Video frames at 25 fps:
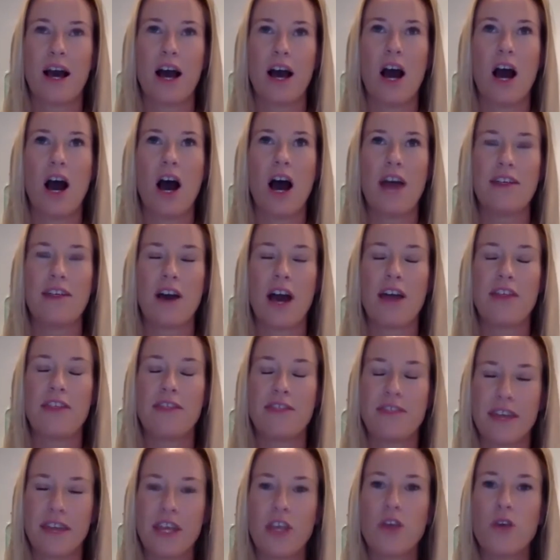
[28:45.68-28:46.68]
I
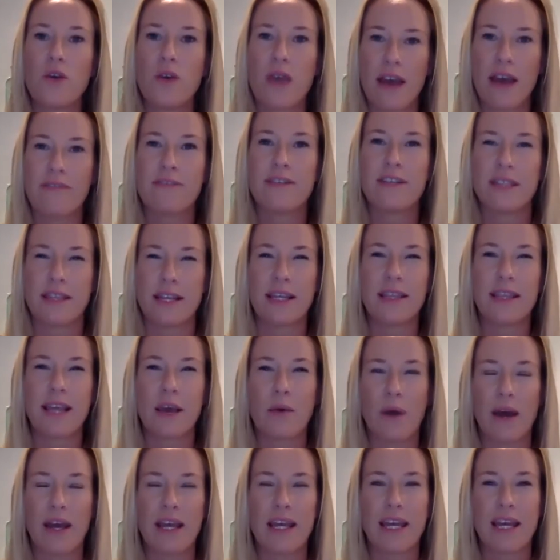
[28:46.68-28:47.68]
think you have to think
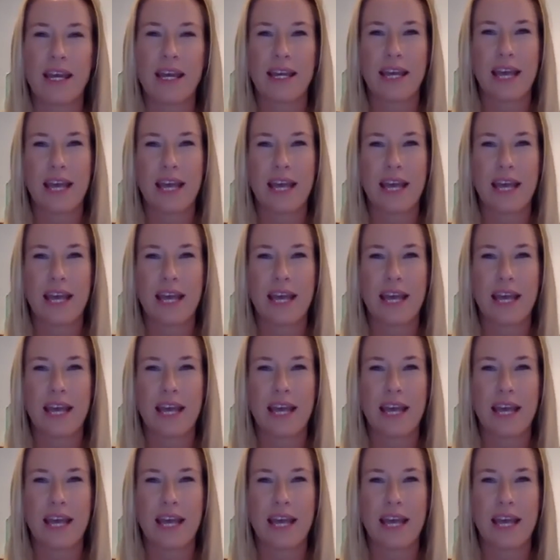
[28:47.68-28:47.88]
that way.